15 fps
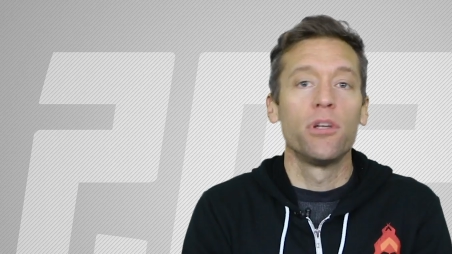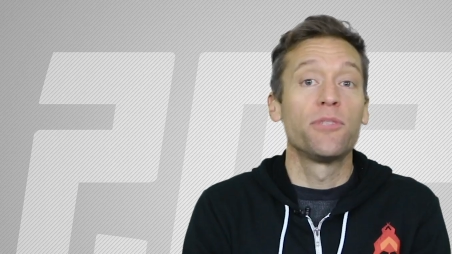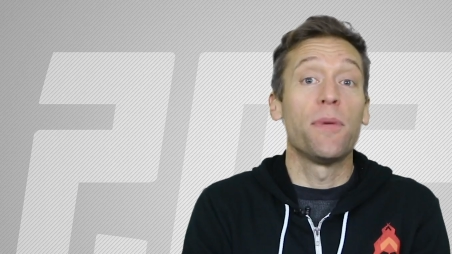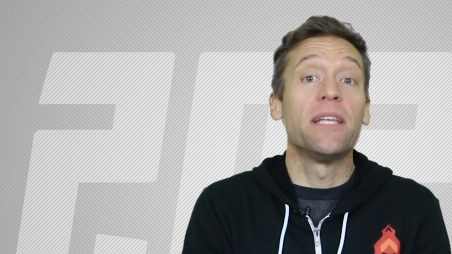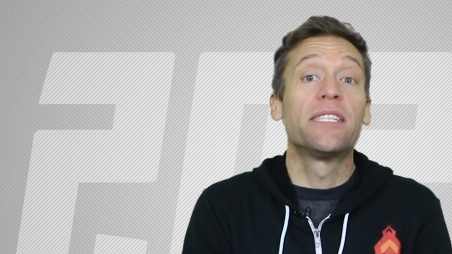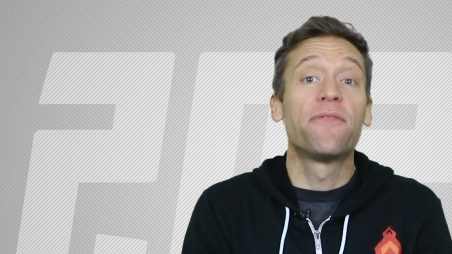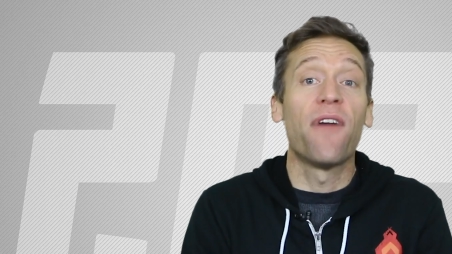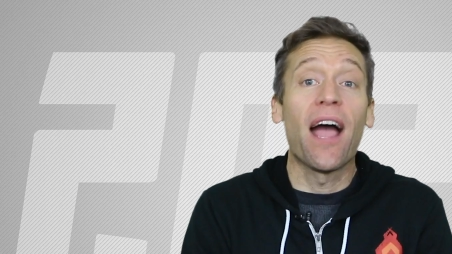Which
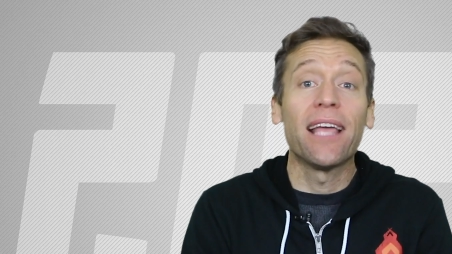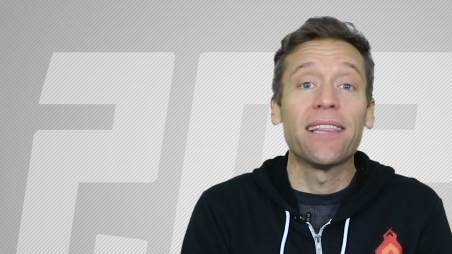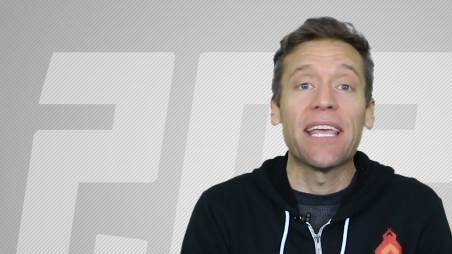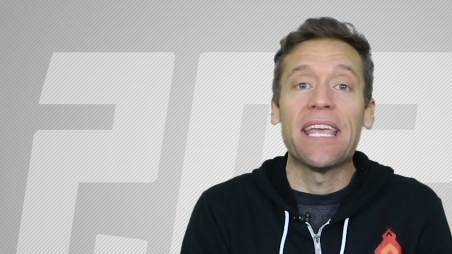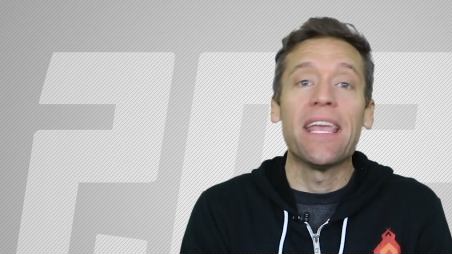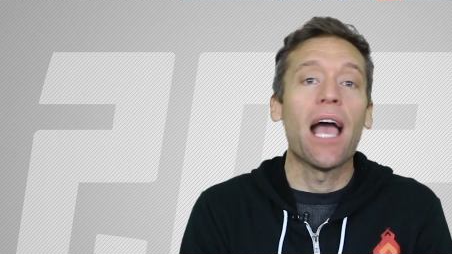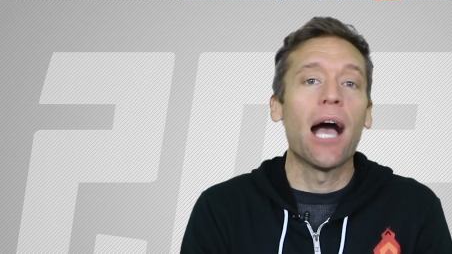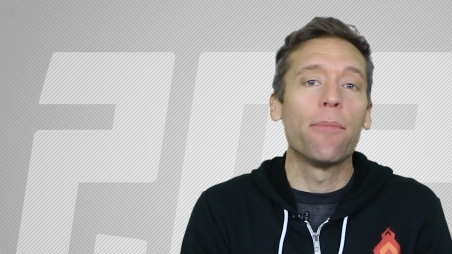means
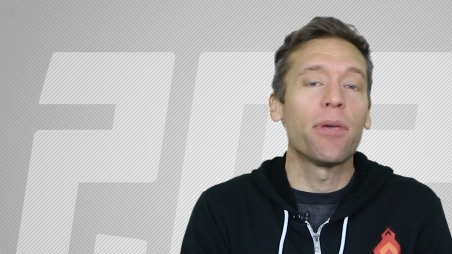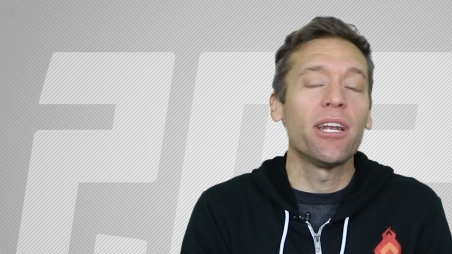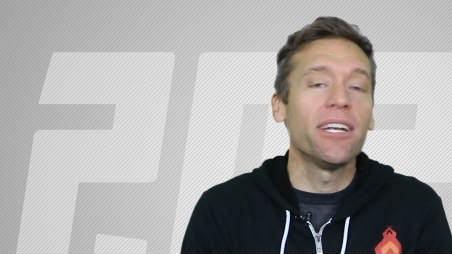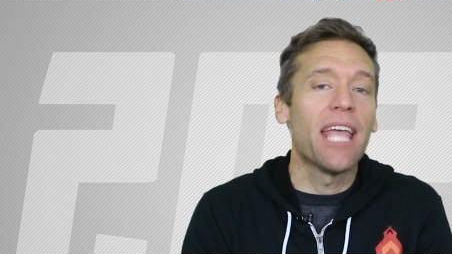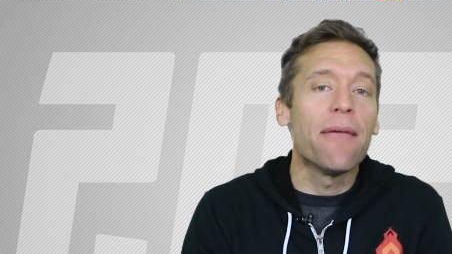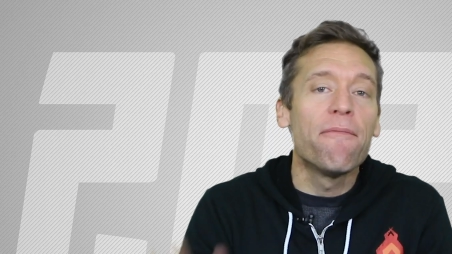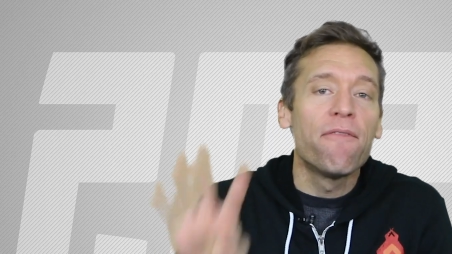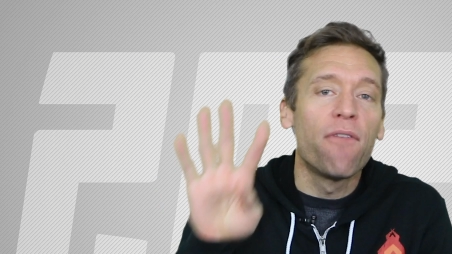finally, I'm gonna
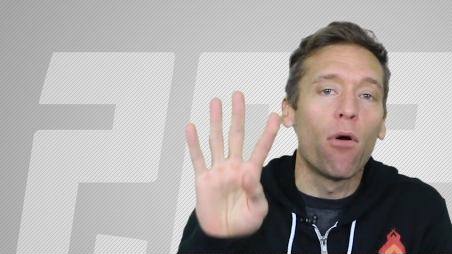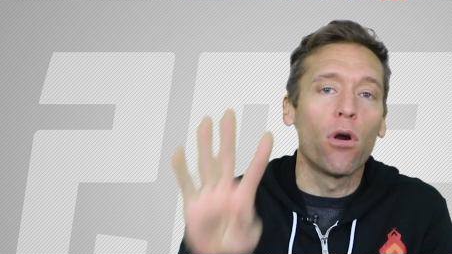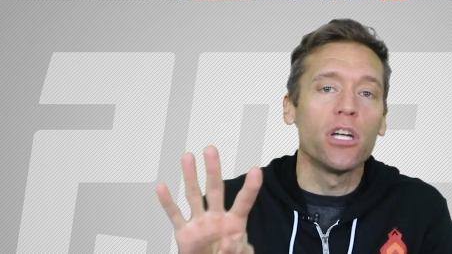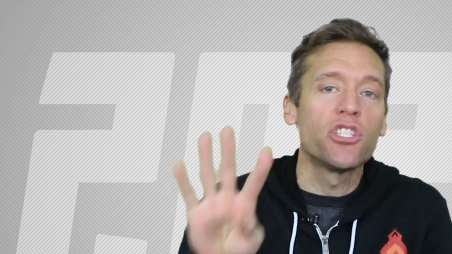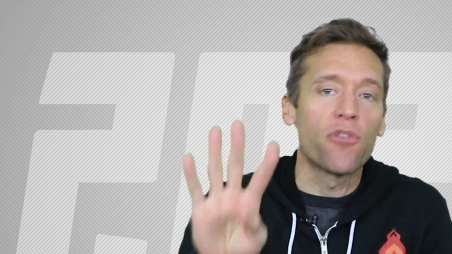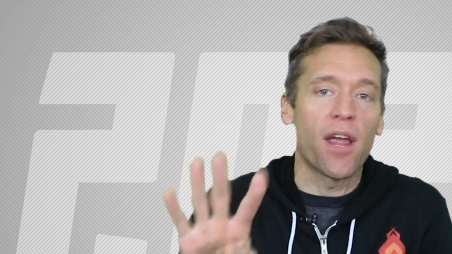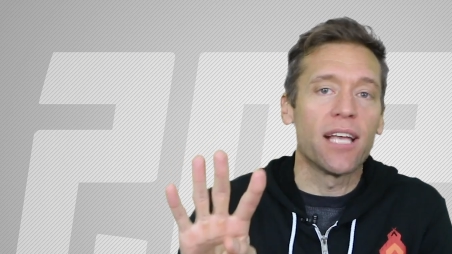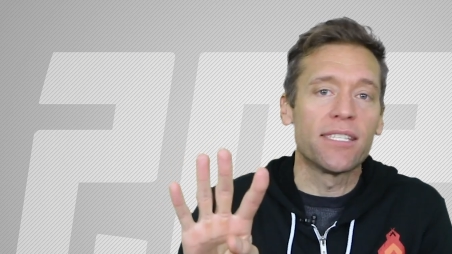name four
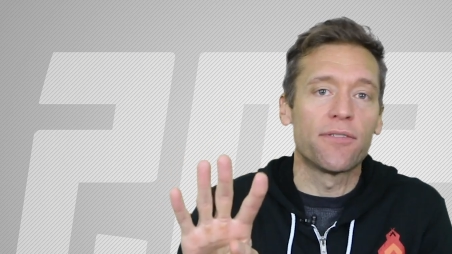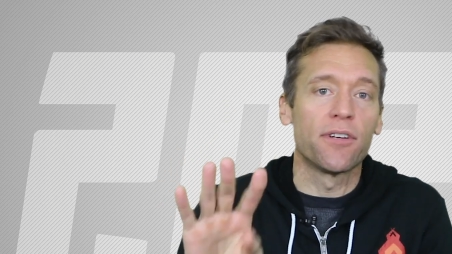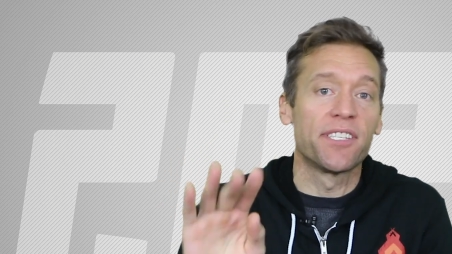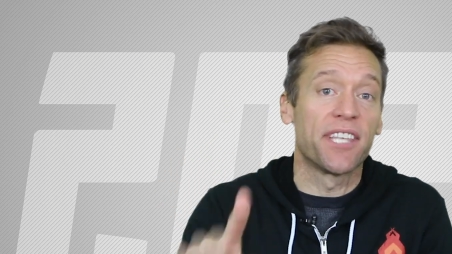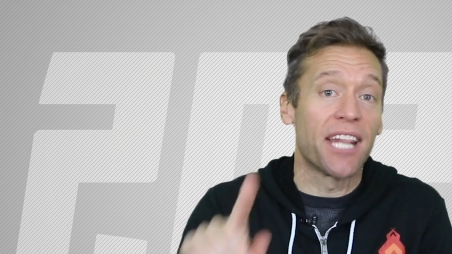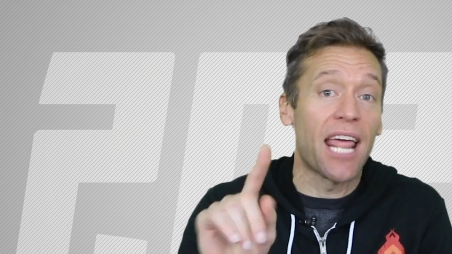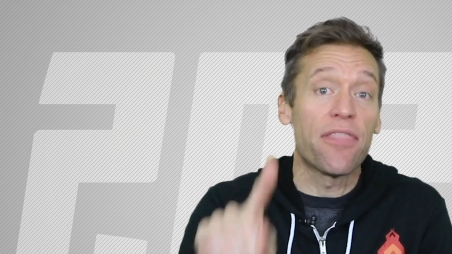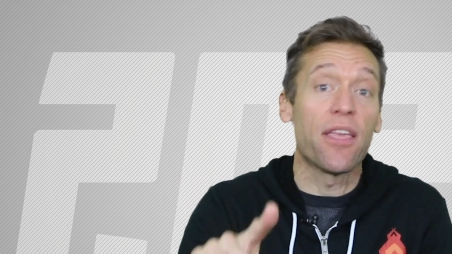transfers
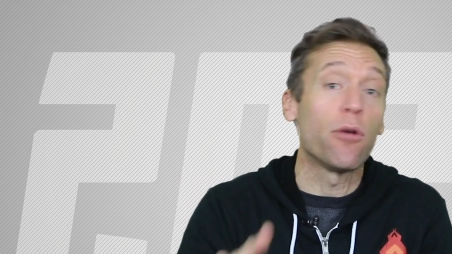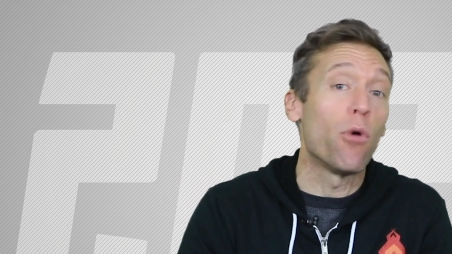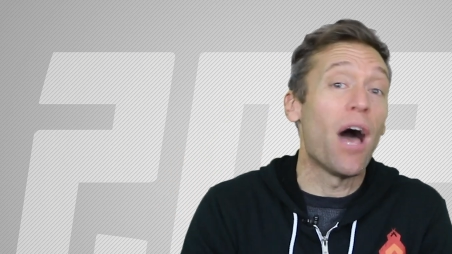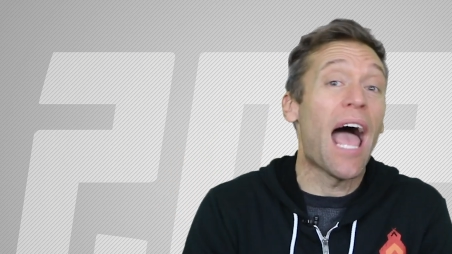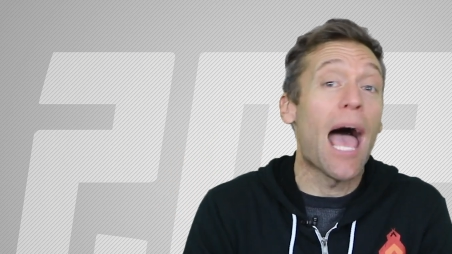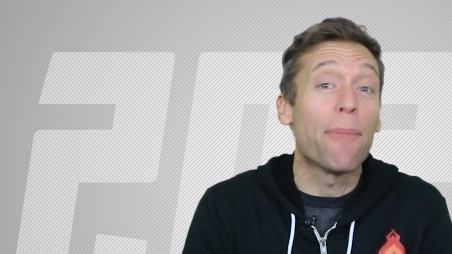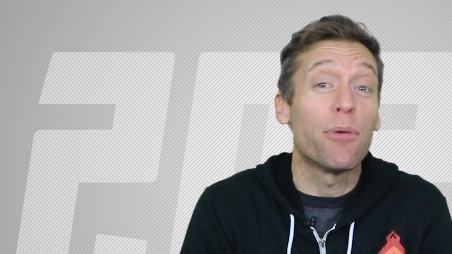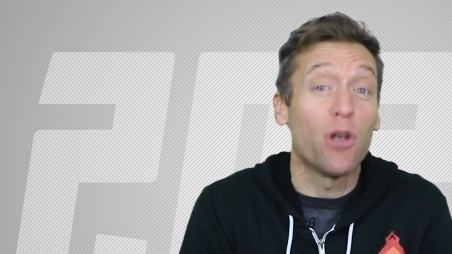that I think will
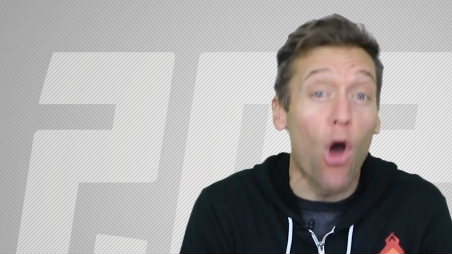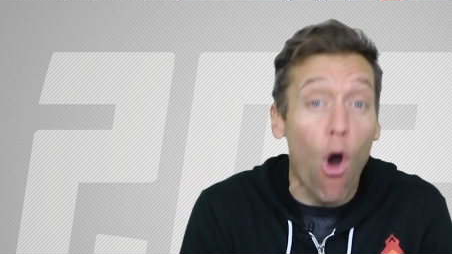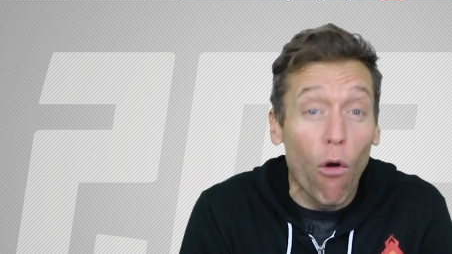happen